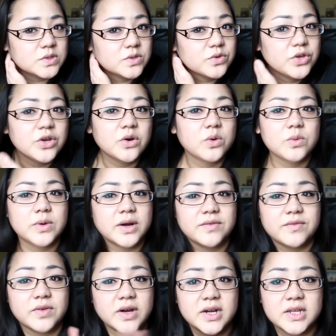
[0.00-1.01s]
So, you know,
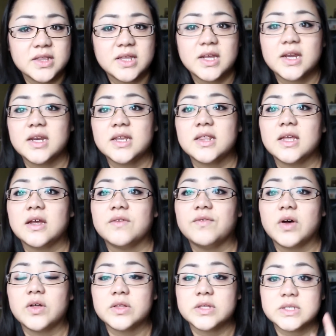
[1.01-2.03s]
whatever. I didn't think anything of
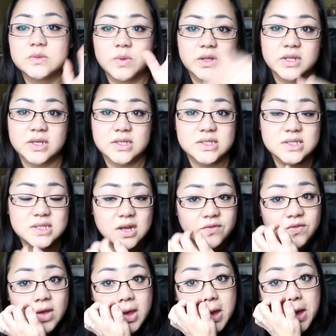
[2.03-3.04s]
all the swelling and
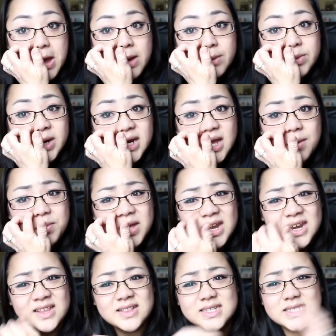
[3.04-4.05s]
stuff. But I kept
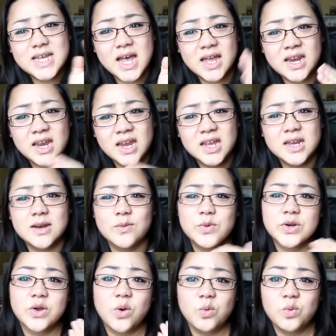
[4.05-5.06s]
getting this headache, and it
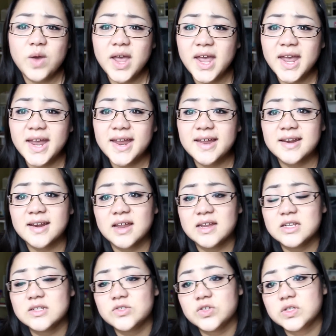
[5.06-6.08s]
wouldn't go away. And
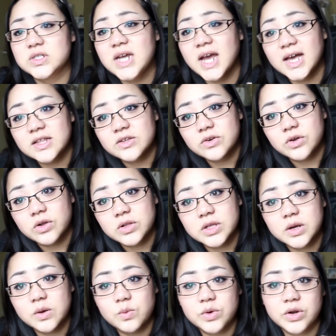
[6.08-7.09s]
I took Tylenol,
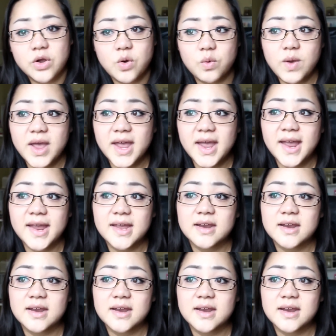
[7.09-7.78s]
and it wouldn't go away.